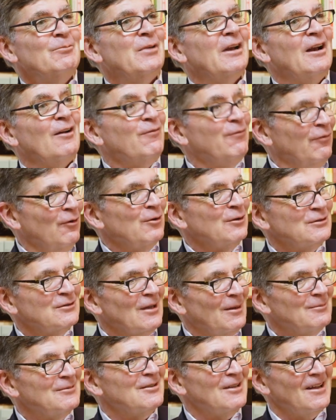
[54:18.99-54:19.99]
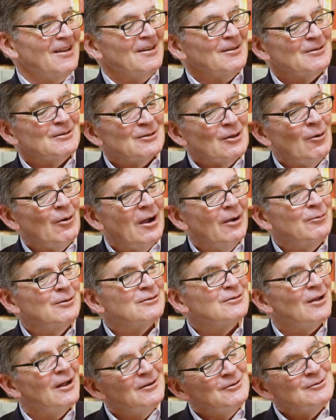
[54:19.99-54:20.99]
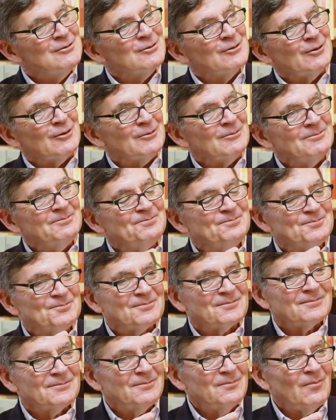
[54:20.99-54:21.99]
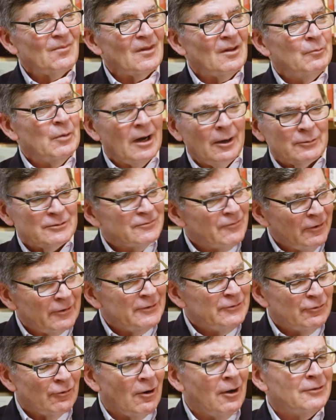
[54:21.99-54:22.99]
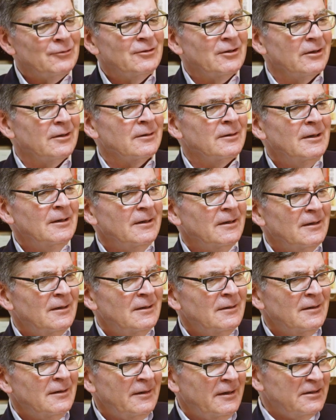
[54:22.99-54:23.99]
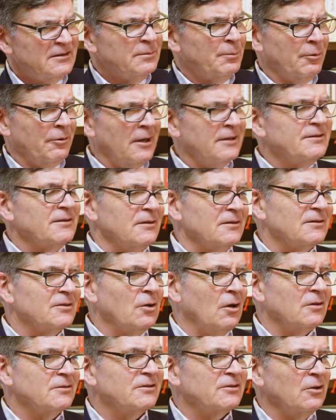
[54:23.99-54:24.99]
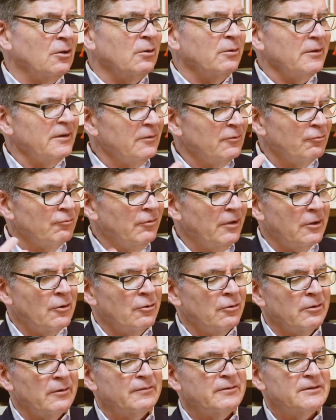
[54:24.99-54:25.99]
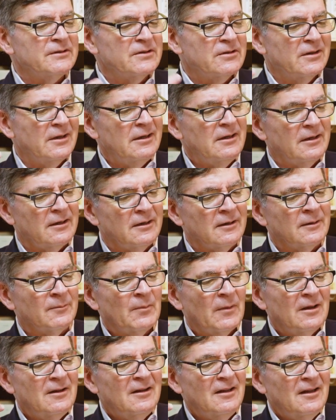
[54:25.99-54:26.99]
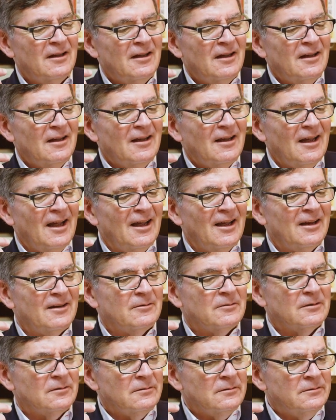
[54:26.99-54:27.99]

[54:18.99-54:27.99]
But at first, I'm saying, so I was uncertain, but I was very drawn to his presence also and the rigor of his thinking. And